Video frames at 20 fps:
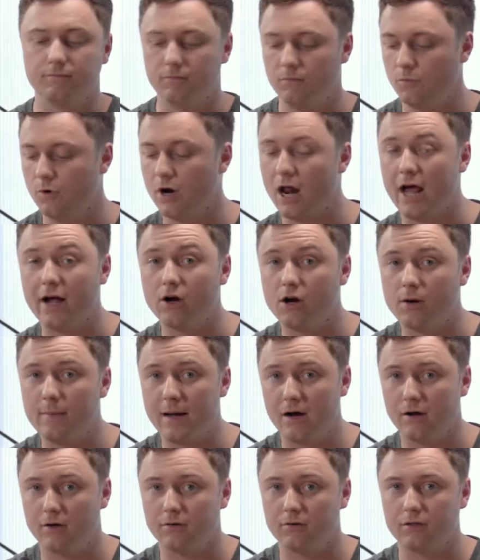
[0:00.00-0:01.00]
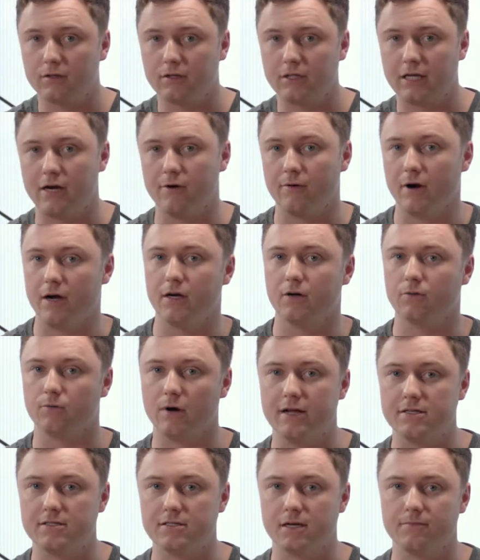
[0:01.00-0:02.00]
When I go about getting ready to
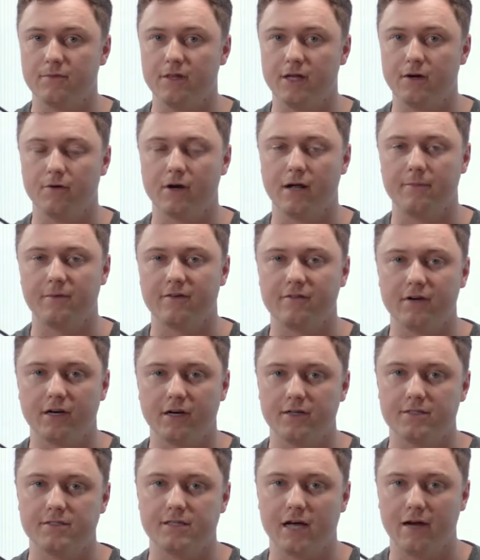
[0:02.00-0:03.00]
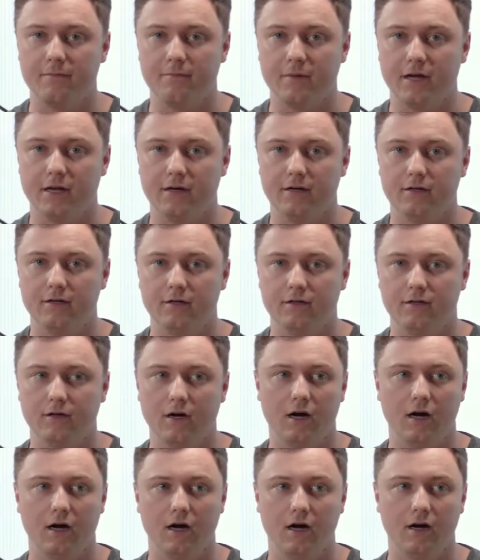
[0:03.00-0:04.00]
write something, when I'm given an assignment
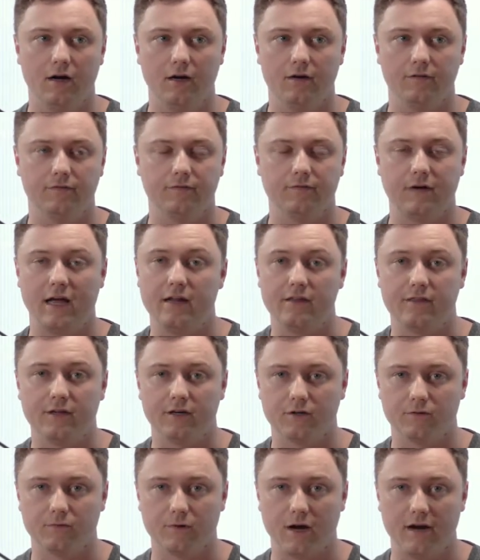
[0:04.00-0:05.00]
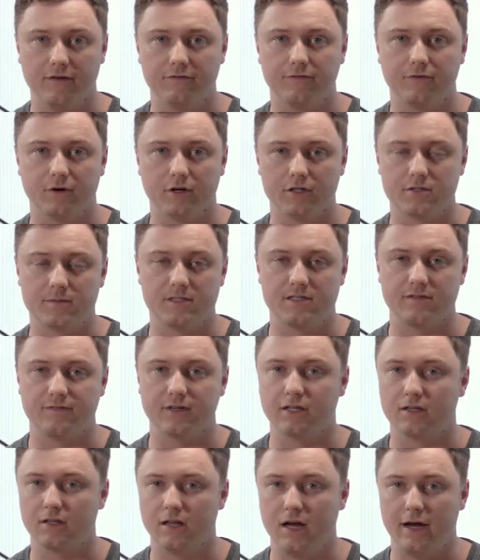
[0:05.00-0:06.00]
of anything to write for a
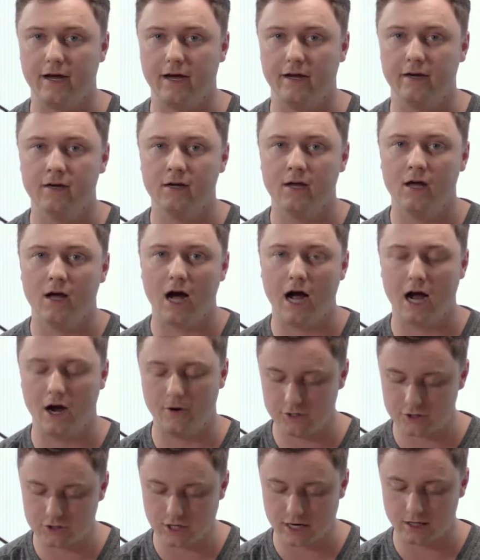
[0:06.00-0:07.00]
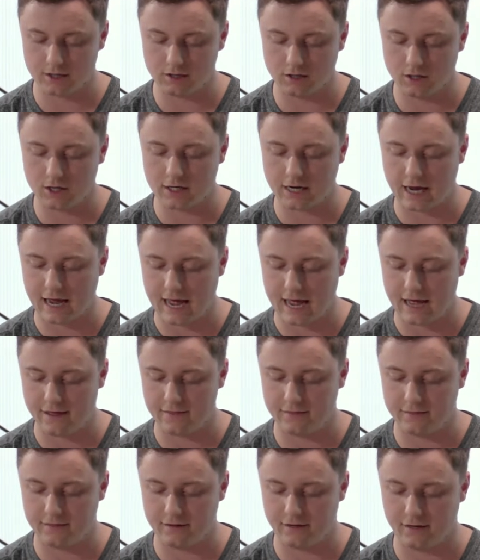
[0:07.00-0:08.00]
specific client, I always try to look at
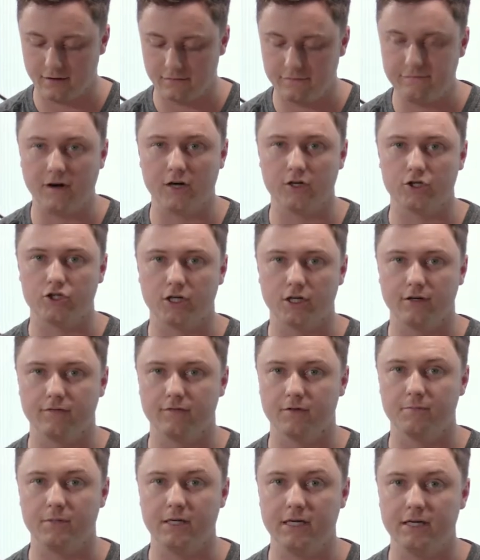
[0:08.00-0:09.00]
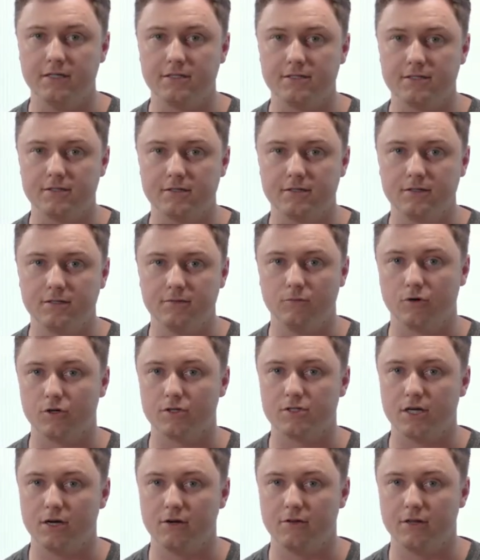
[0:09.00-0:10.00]
the function of the piece more
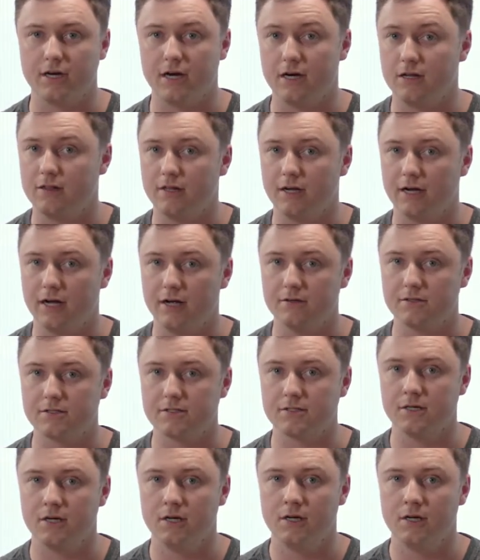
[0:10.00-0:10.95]
so than anything else.